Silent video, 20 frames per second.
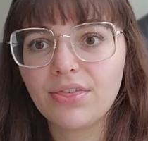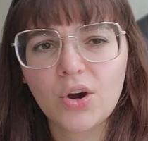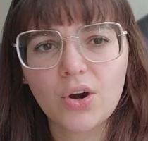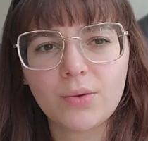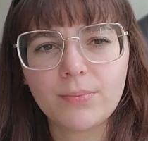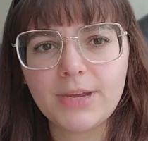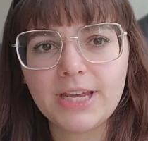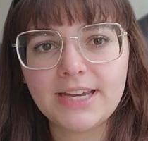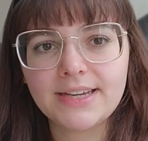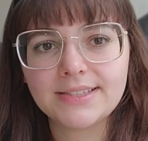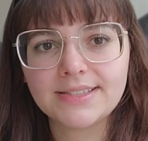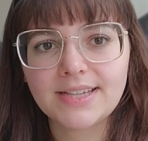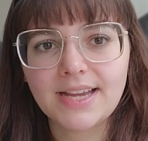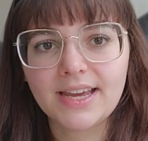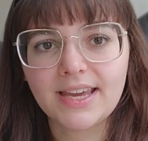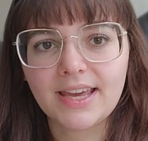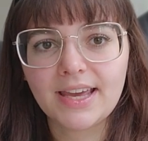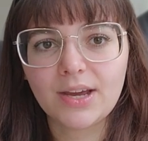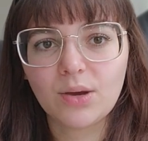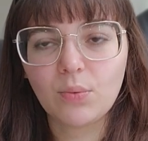her being a
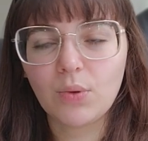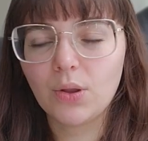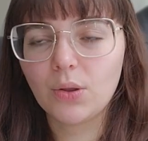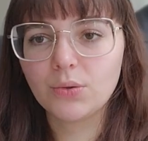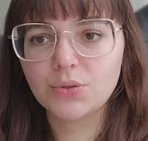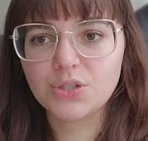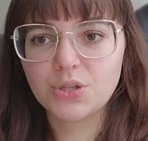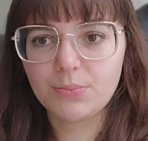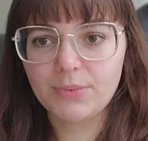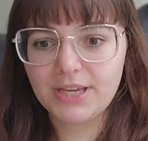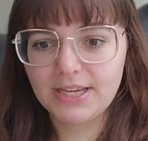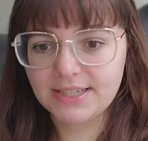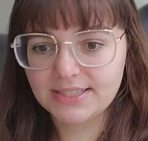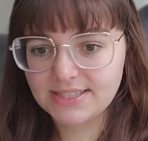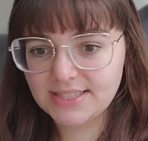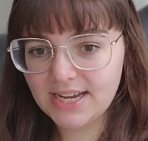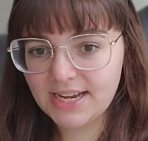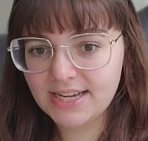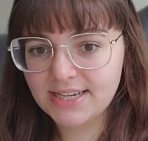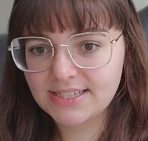psychic while also being a
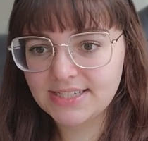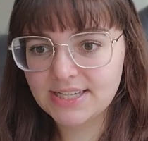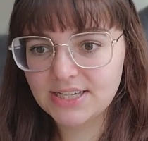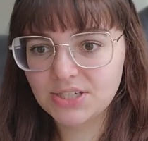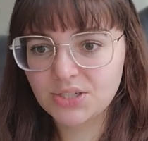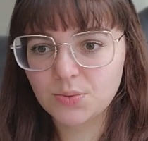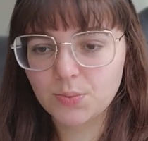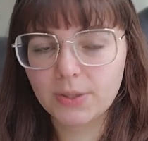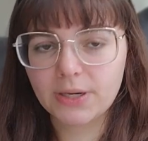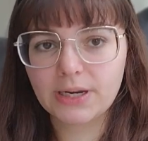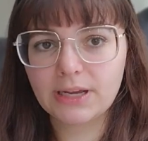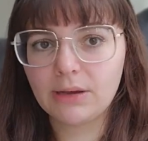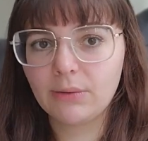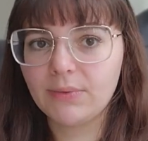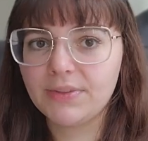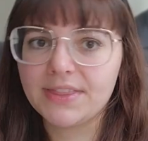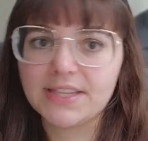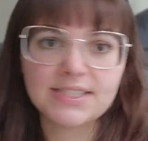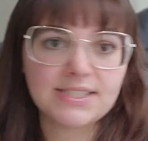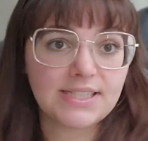scientist, working
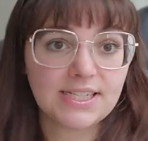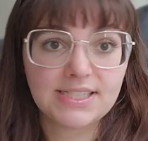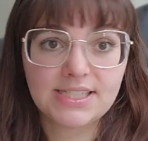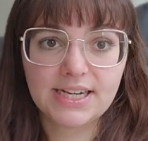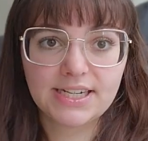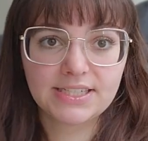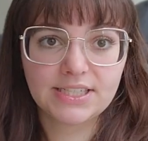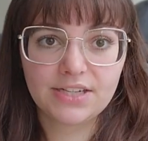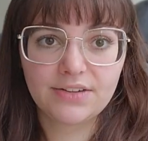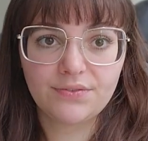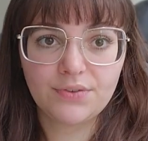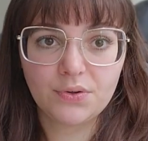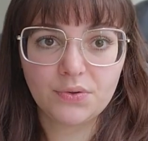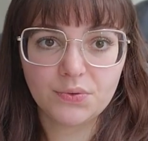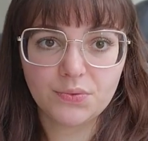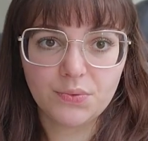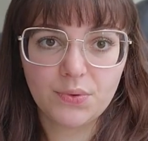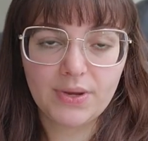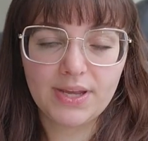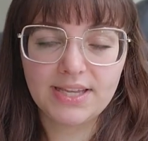with this detective
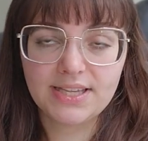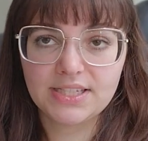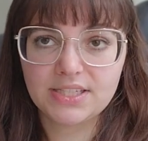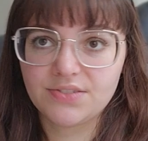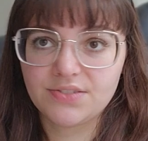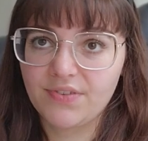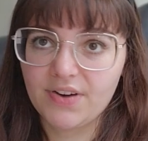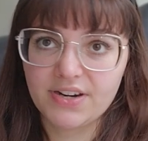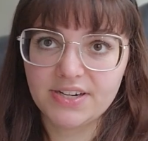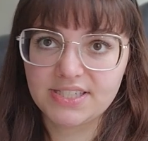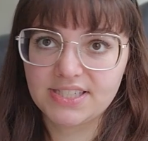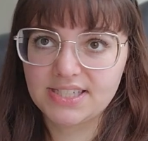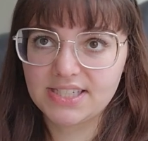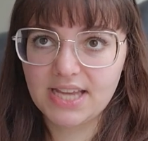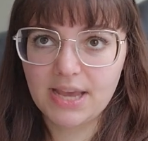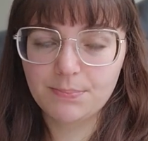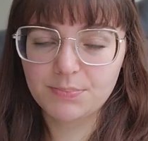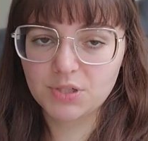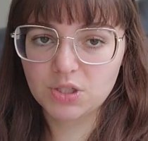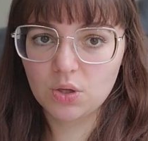who is very
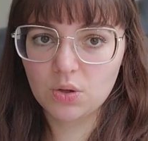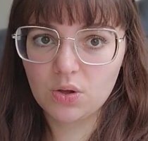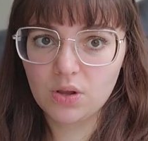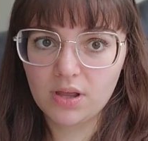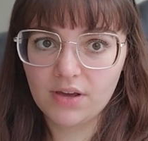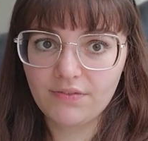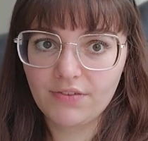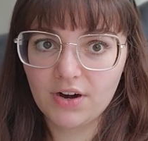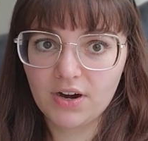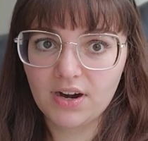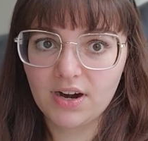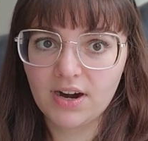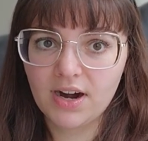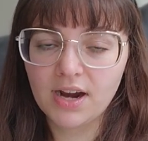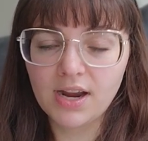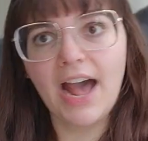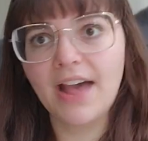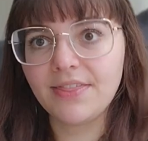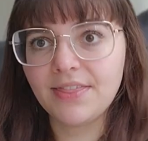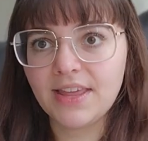skeptical of her.
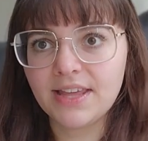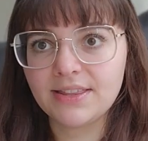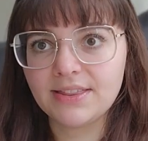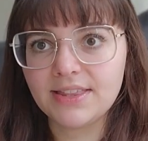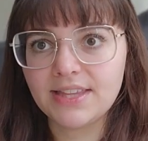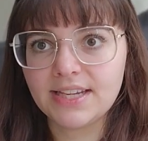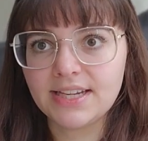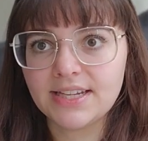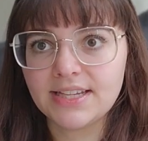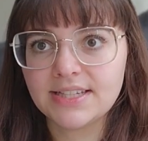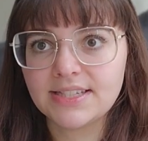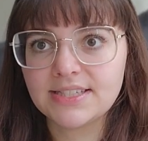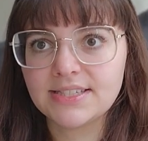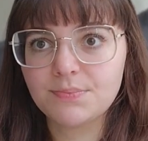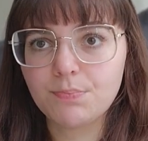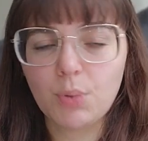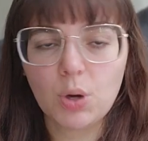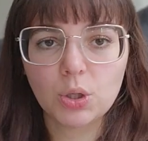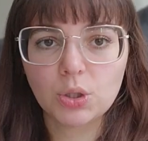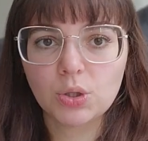And then this
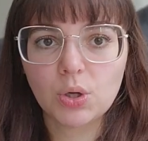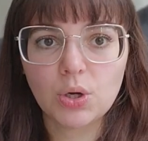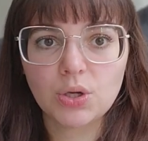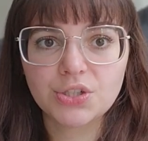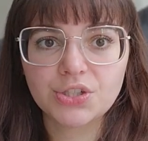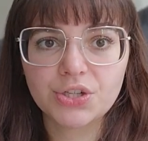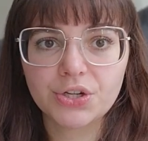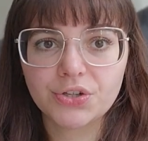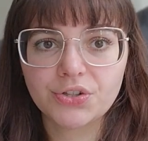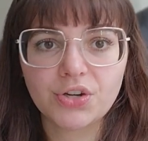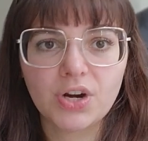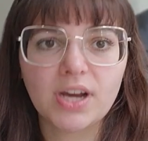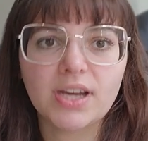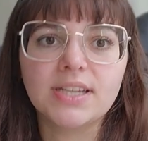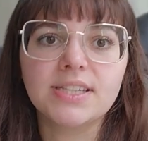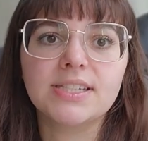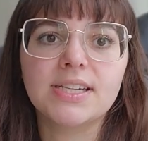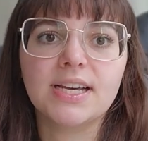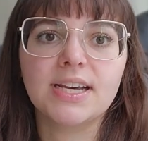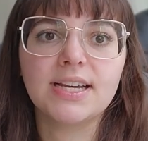podcaster
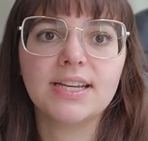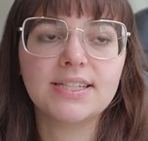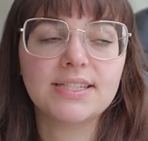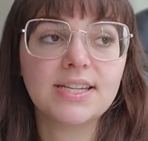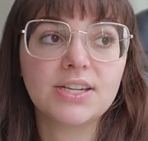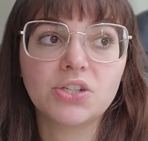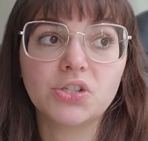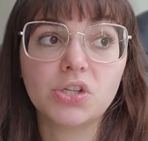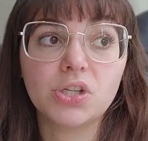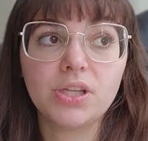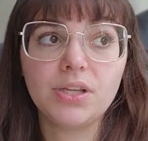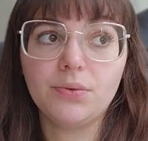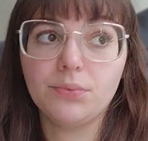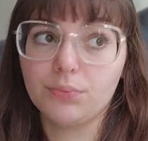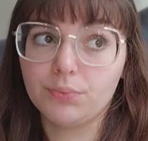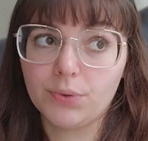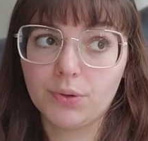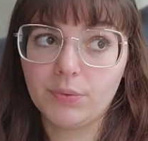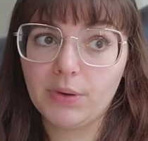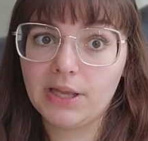trying to essentially
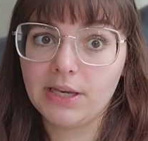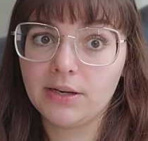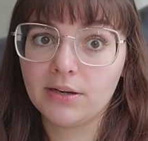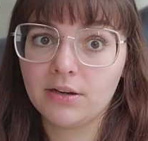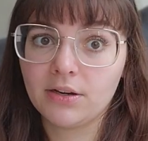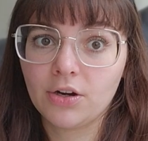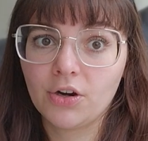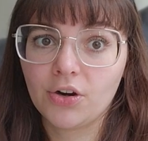ruin